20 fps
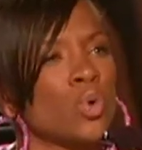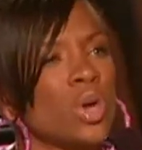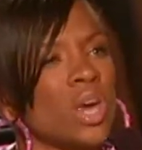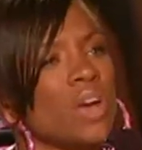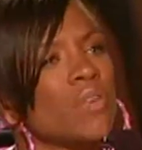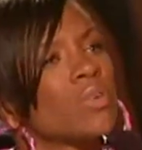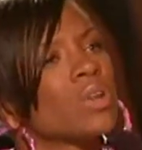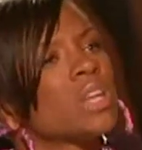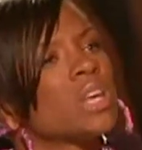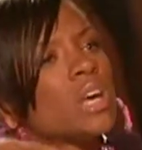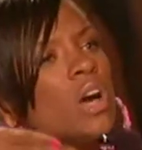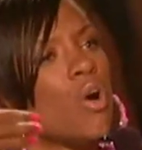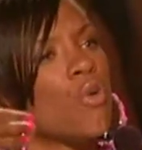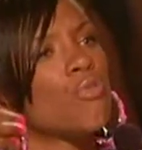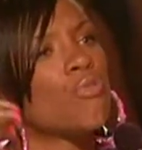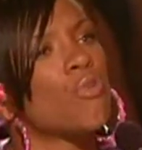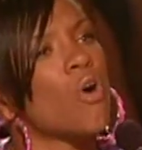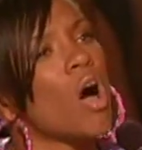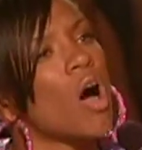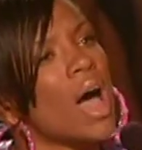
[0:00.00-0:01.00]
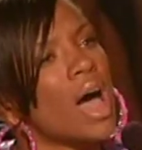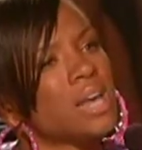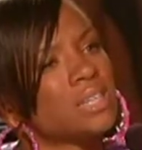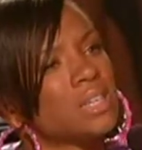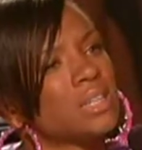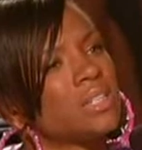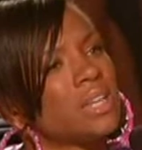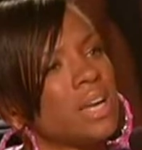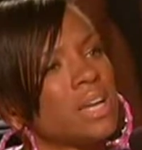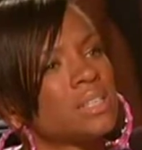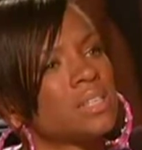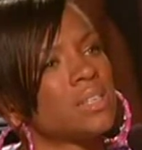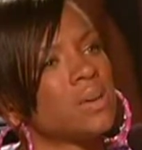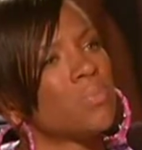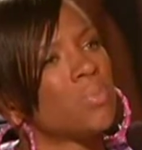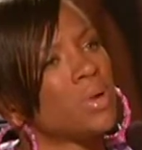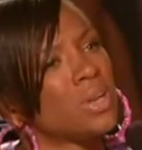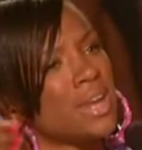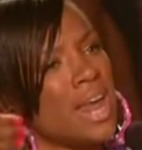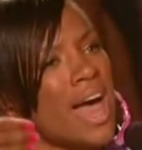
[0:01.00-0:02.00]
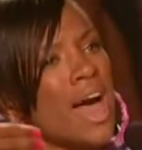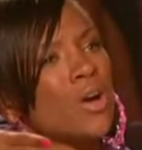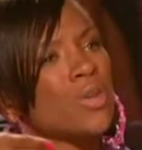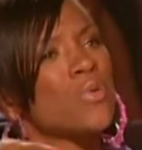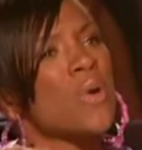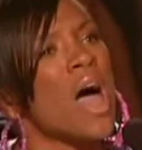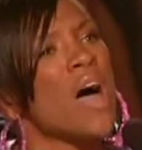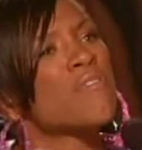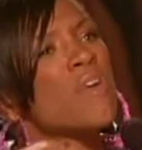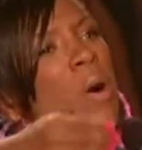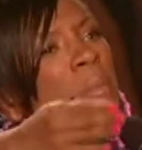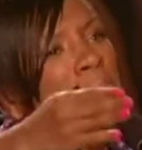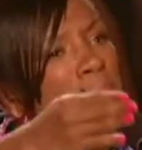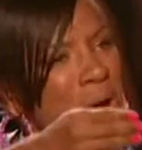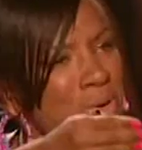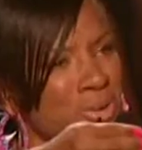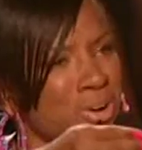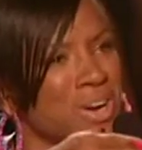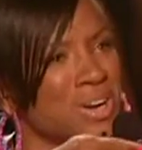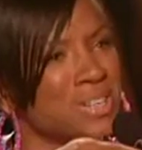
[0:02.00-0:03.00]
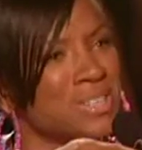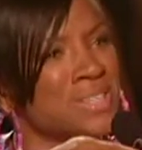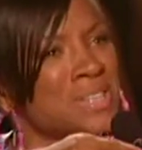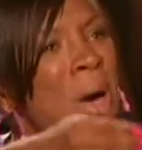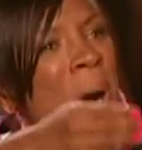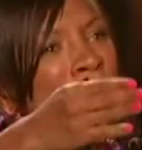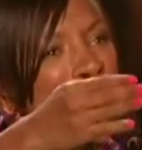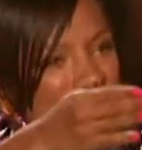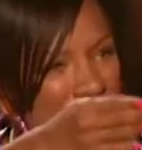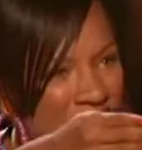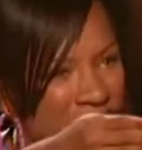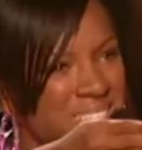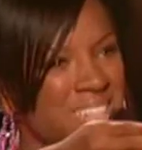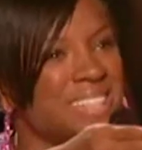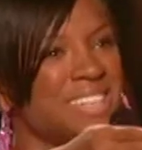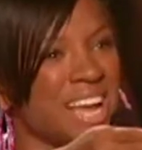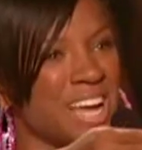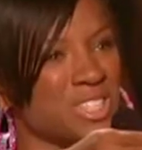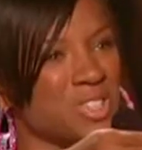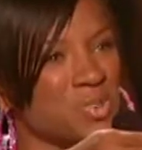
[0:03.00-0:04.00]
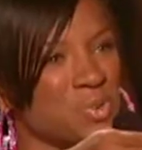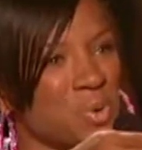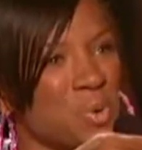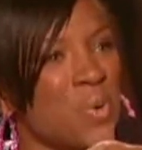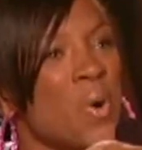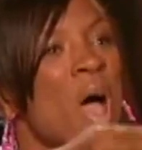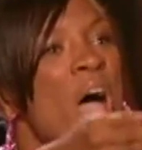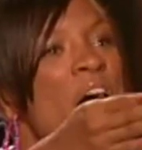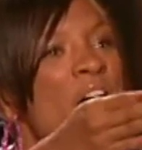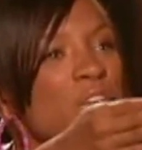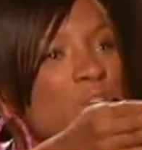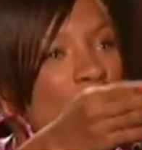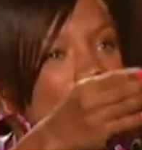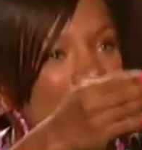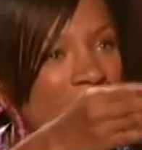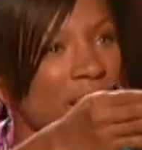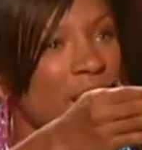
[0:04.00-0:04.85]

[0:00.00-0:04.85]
you can't really go far as a dancer. But now you have America's Best Dance Crew, and you